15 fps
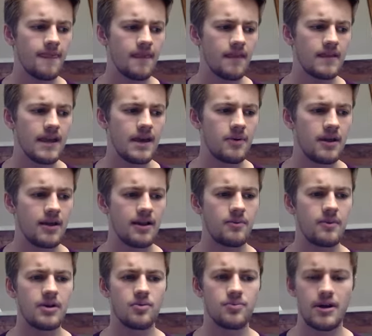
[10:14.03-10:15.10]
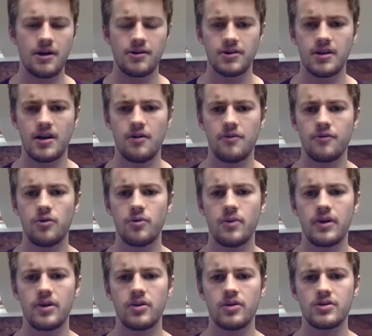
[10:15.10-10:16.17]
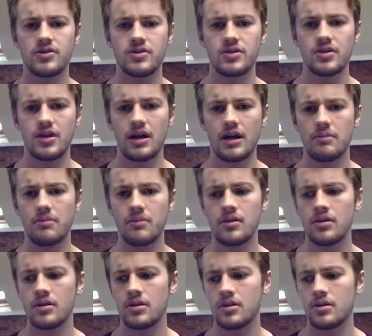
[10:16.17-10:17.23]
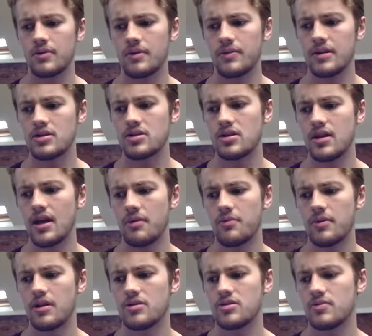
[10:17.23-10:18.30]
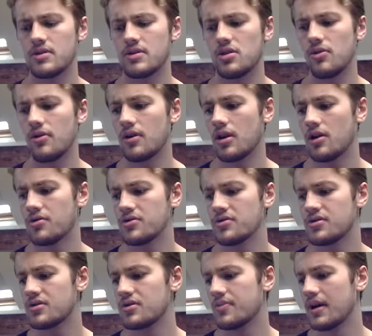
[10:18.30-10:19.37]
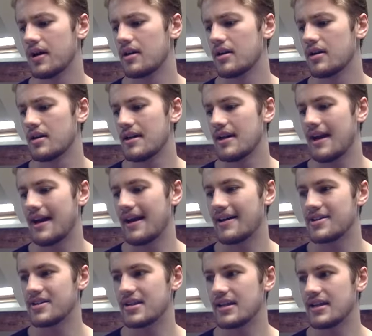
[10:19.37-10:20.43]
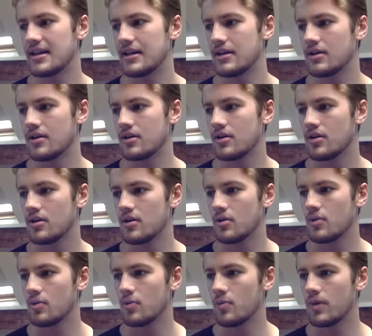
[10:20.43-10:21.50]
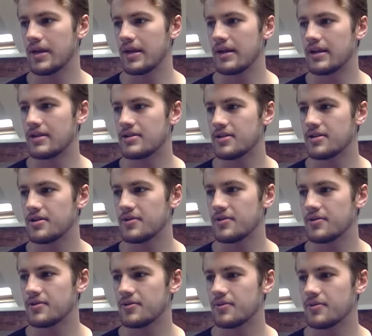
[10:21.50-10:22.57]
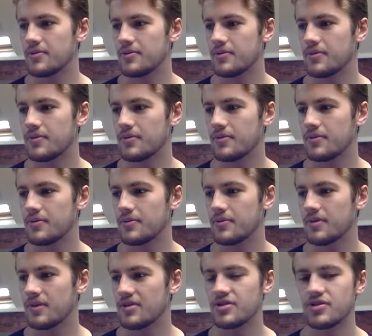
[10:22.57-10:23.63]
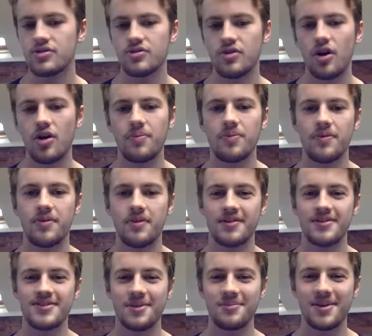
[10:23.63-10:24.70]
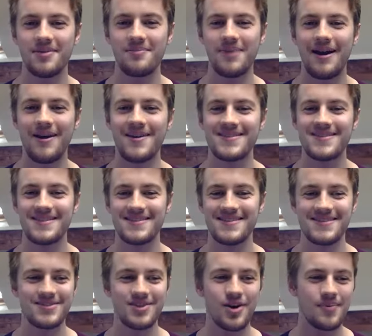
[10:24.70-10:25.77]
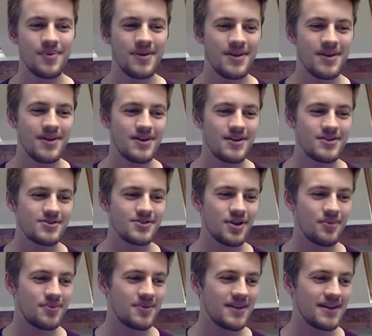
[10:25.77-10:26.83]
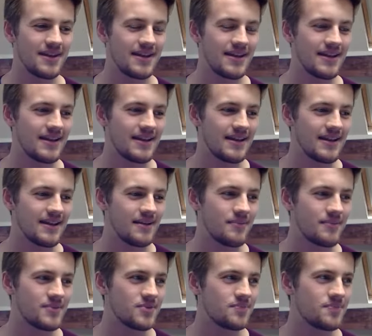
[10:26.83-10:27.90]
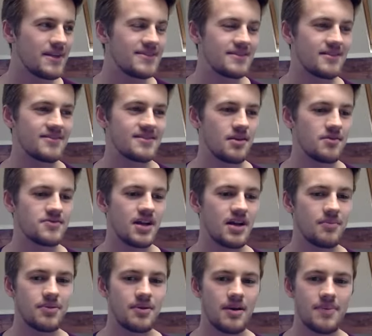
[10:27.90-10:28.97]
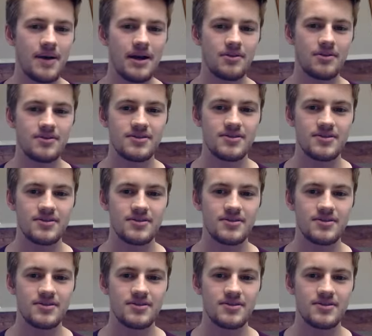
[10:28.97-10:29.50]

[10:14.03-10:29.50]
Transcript: yeah, we're like, we're not proud enough, or we're not, we're too, yeah, we're too closed. But actually we need to just stop the comparisons and stop the sort of beating ourselves up about